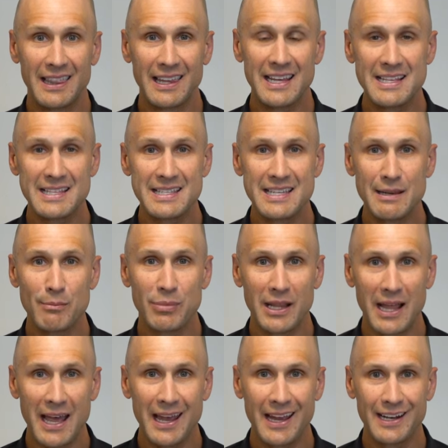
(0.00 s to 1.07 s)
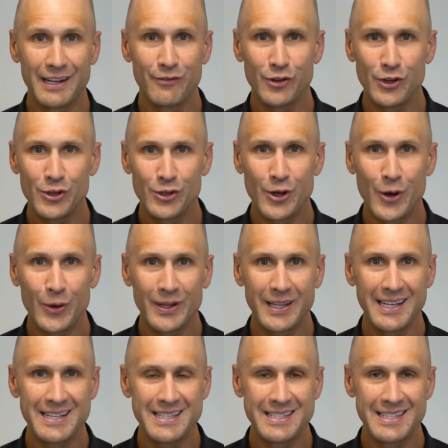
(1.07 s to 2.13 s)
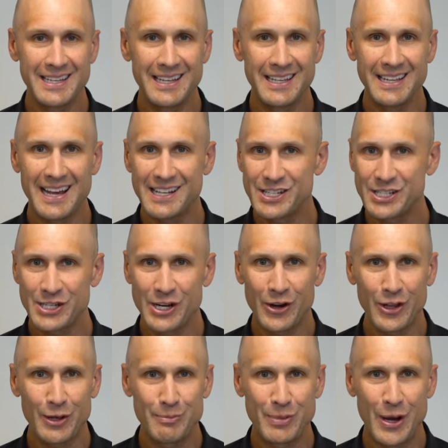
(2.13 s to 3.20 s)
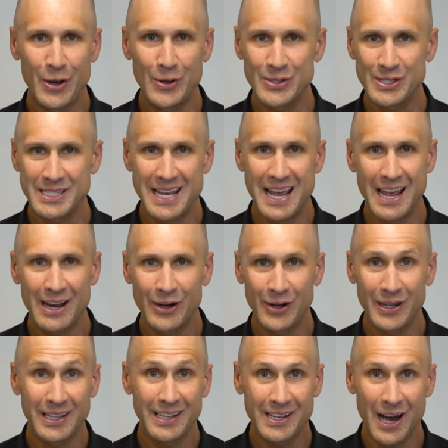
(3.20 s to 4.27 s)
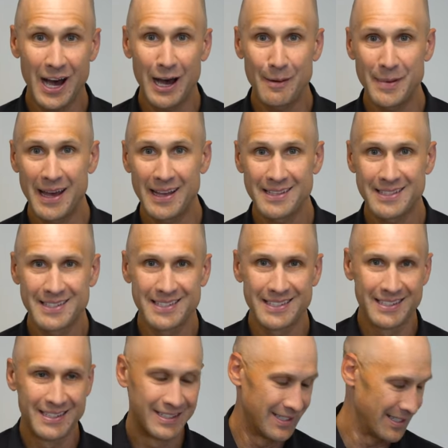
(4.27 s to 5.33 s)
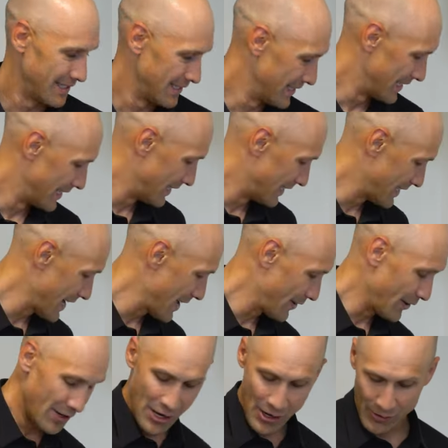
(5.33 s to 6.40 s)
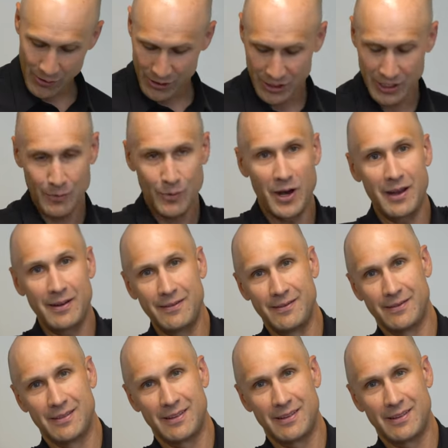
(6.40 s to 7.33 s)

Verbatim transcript: Lindsay Blade. If you know Lindsay, that share the post, tag her in the comments. Let her know she won.